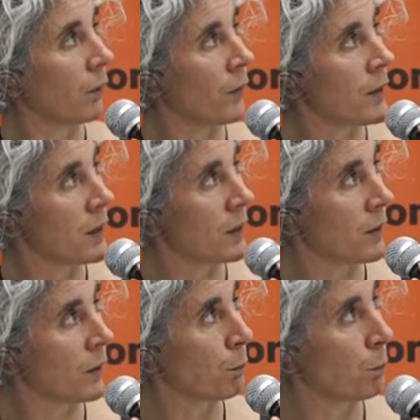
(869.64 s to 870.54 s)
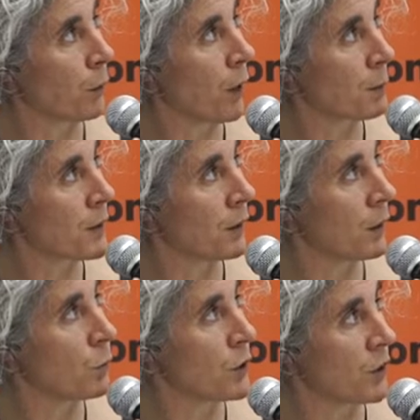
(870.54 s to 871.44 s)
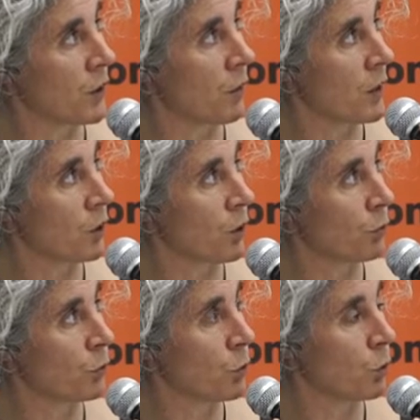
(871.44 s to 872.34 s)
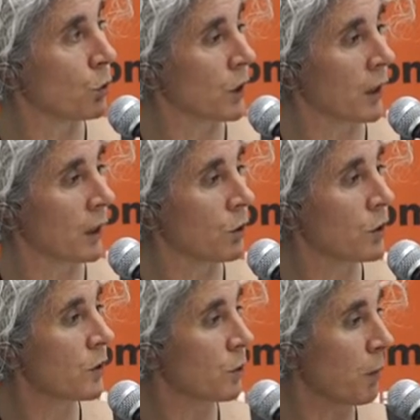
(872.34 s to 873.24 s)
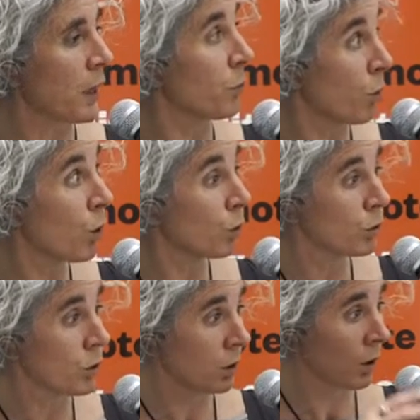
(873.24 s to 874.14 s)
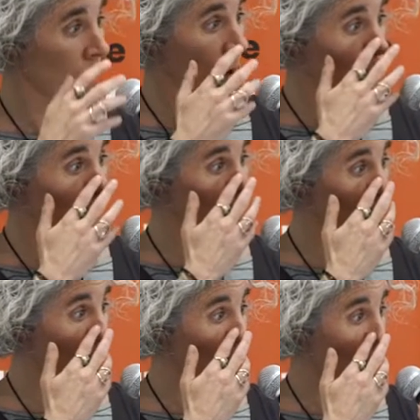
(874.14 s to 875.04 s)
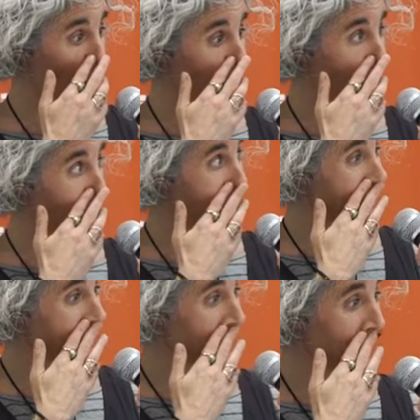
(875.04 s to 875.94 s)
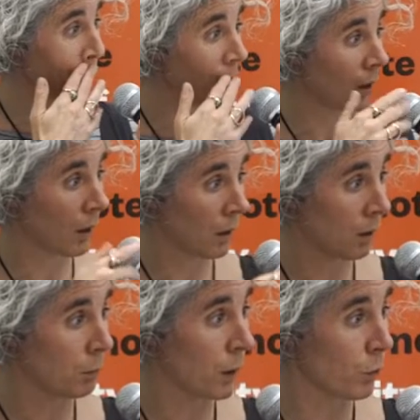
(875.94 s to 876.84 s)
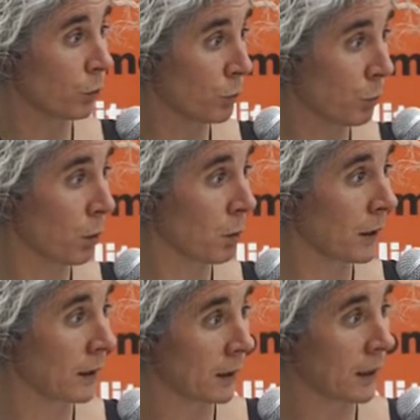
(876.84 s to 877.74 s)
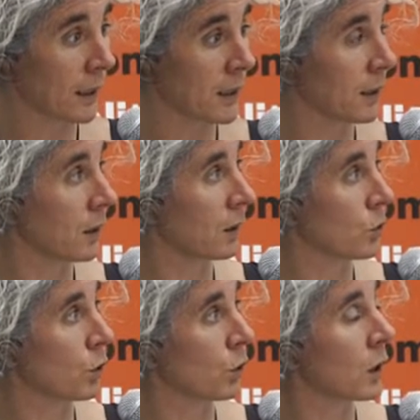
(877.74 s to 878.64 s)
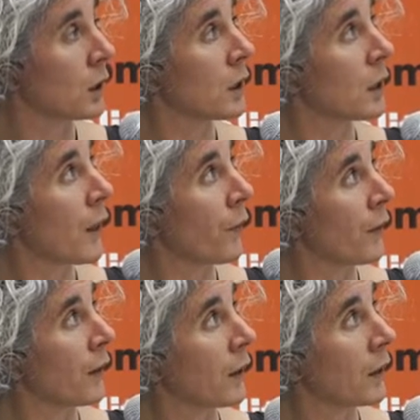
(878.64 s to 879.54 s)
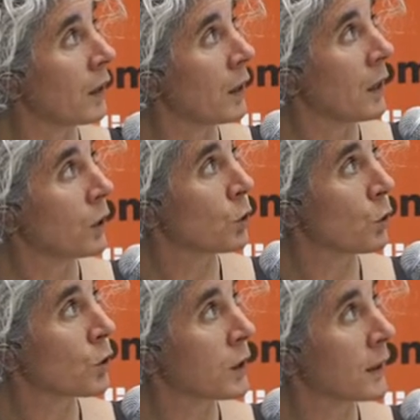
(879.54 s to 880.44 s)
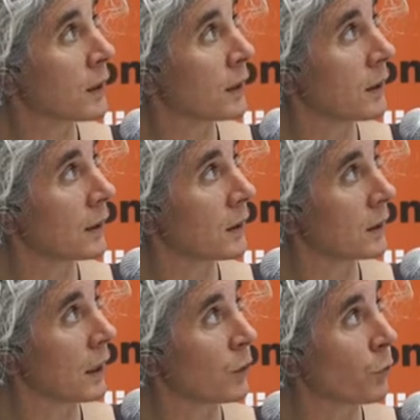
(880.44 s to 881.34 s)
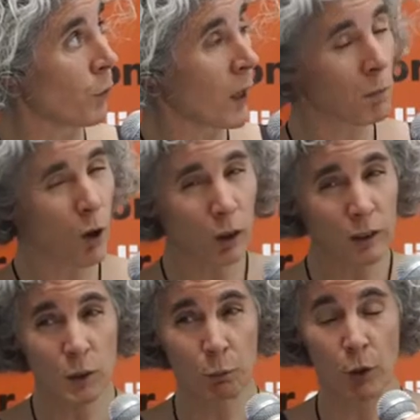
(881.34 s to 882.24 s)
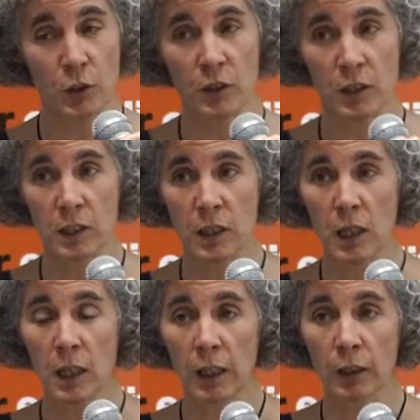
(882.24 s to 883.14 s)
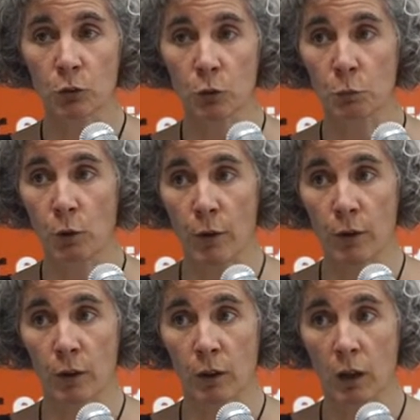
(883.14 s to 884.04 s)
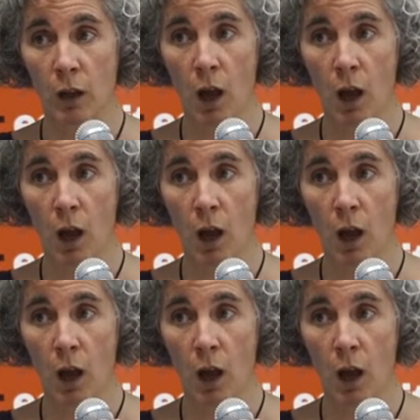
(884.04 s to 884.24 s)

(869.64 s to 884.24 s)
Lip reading: this is perhaps the newest generation of tools, and I consider my vote, you will be talking about them, my vote probably in the next talk, there, tools that frame all these processes into broader